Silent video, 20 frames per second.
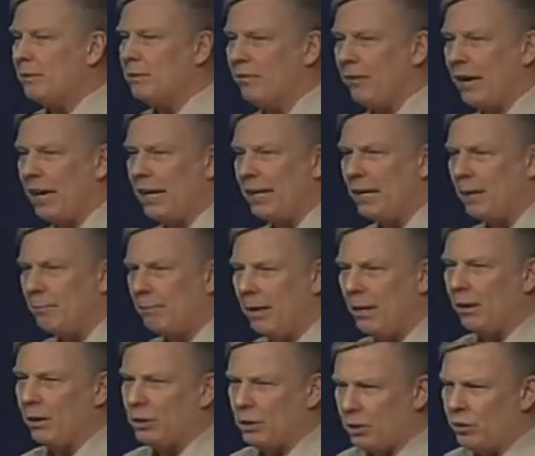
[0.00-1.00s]
find in
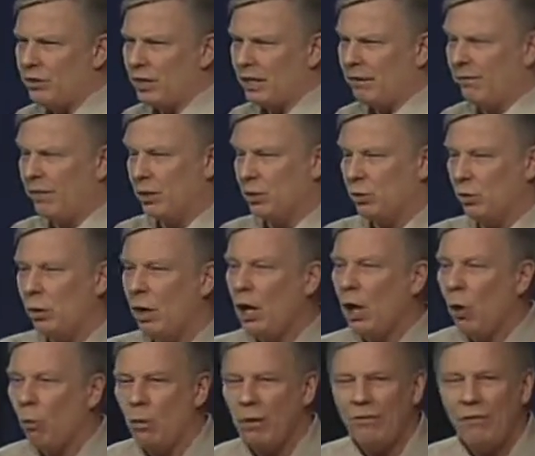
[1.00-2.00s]
marriage, you think this is true,
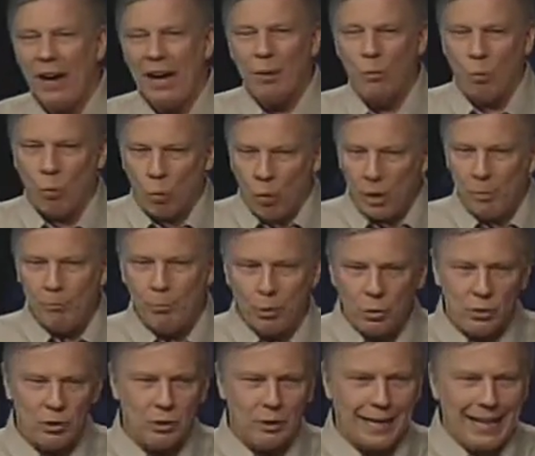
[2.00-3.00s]
we find one
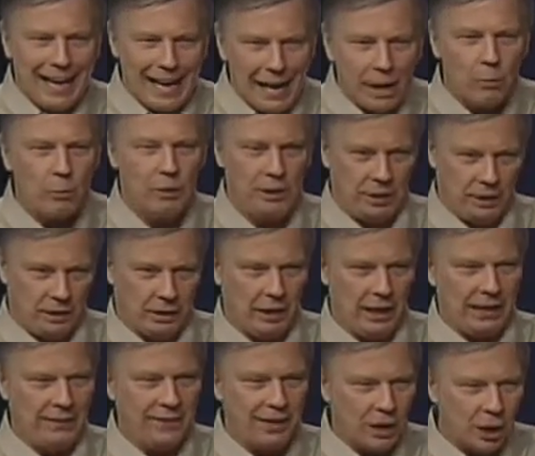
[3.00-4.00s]
person counting
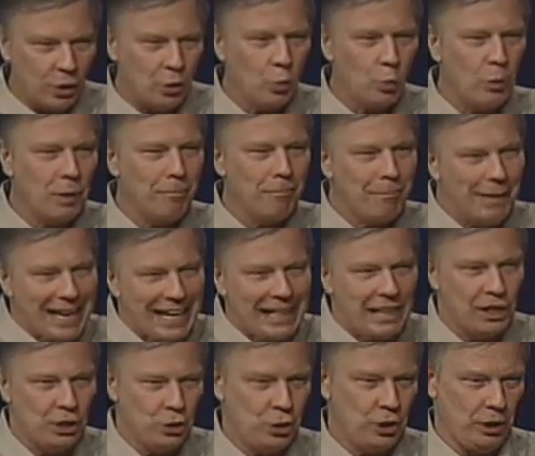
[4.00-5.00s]
and the other one
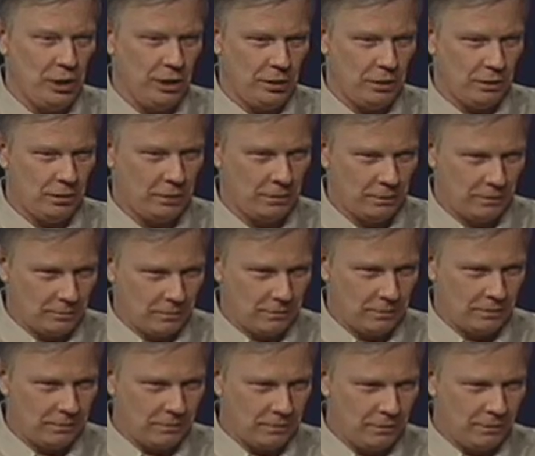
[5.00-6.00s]
managing.
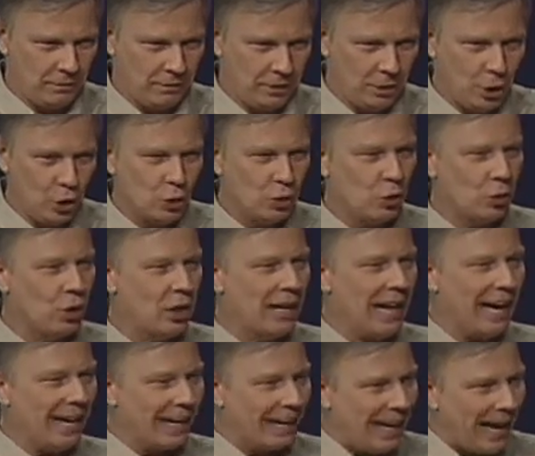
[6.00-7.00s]
So you
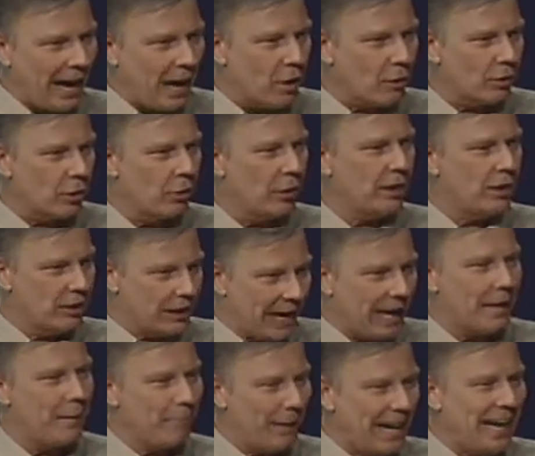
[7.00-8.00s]
got a counter and you
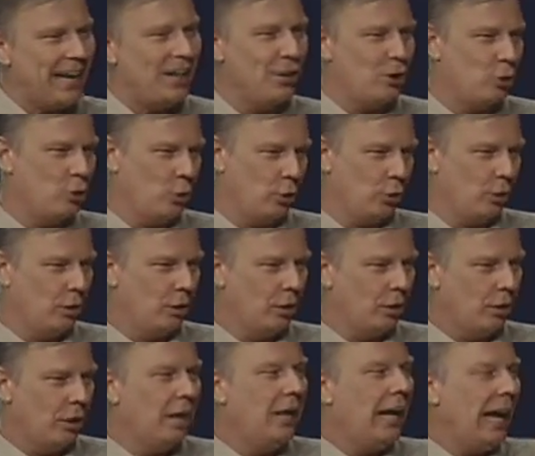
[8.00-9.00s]
got a manager.
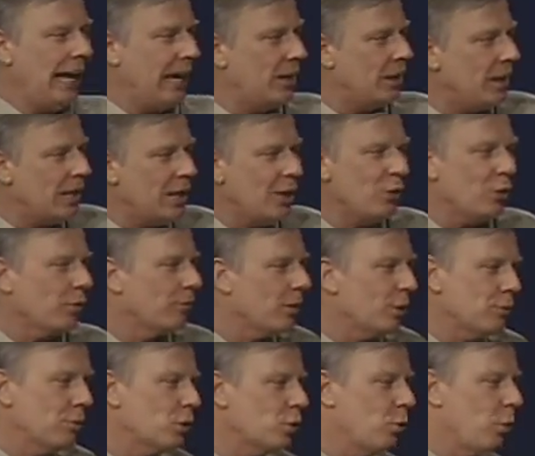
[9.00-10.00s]
And neither of
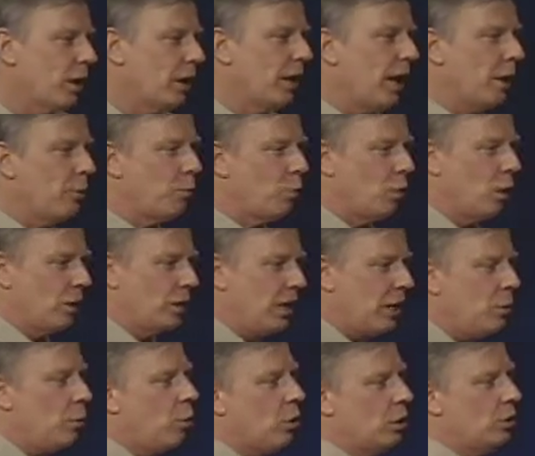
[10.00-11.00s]
those is what God wants.
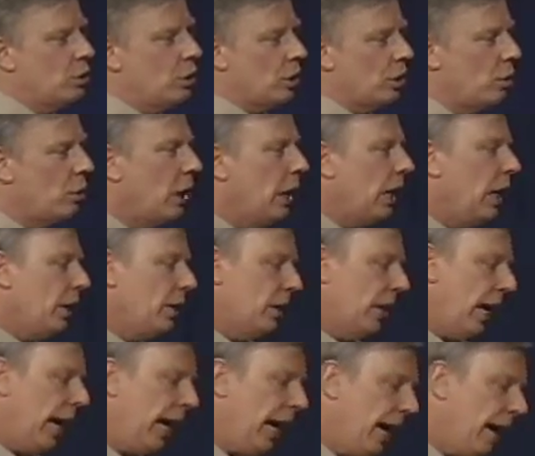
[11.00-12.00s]
He wants you
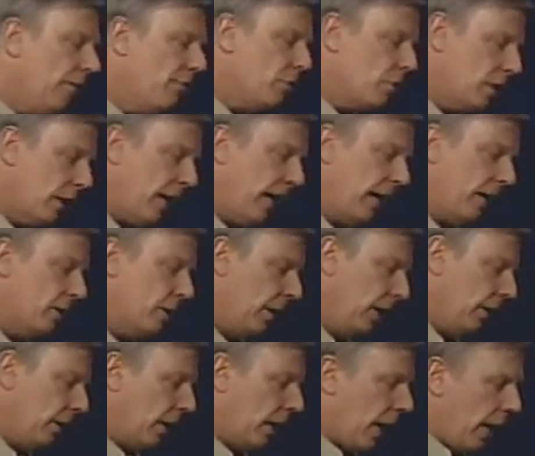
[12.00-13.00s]
to have sex
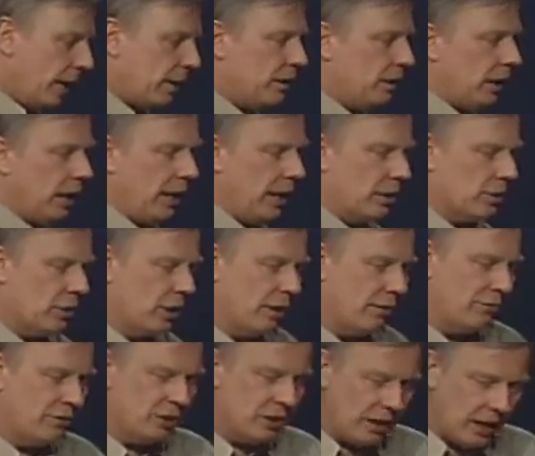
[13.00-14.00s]
in the context
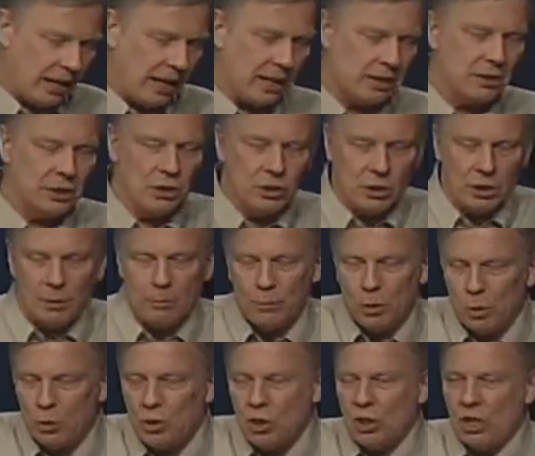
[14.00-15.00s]
of sex is something
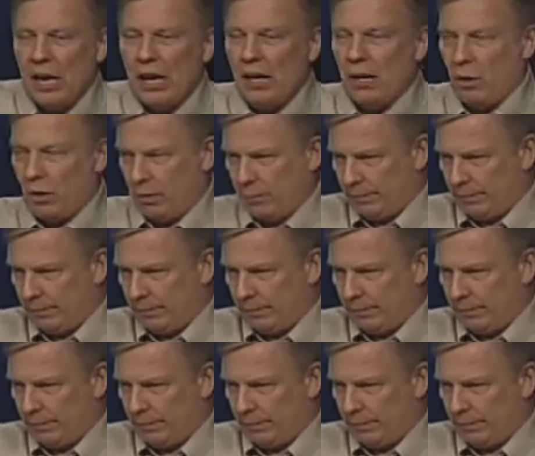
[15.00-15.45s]
you share.